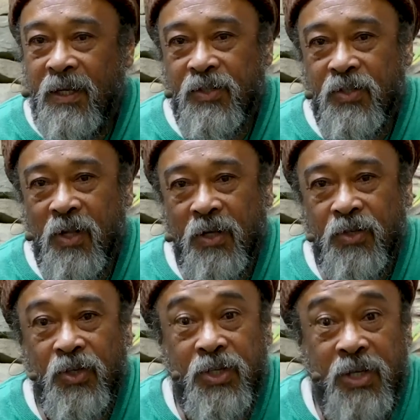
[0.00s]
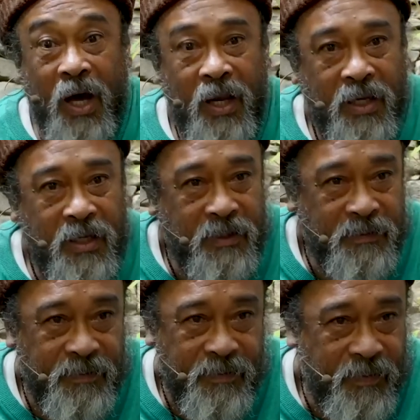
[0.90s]
it is not dull,
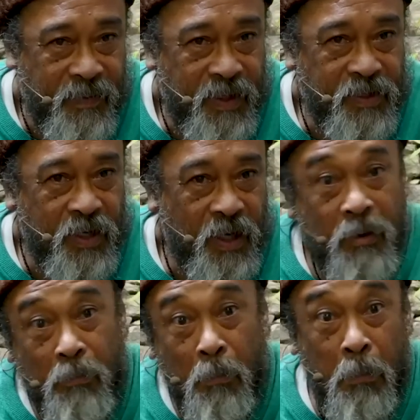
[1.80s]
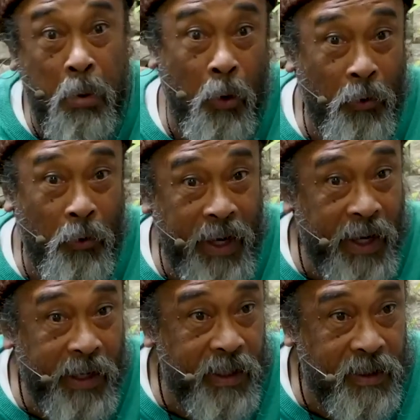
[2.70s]
it's not
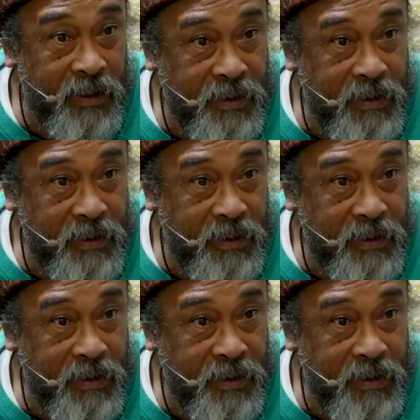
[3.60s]
boring,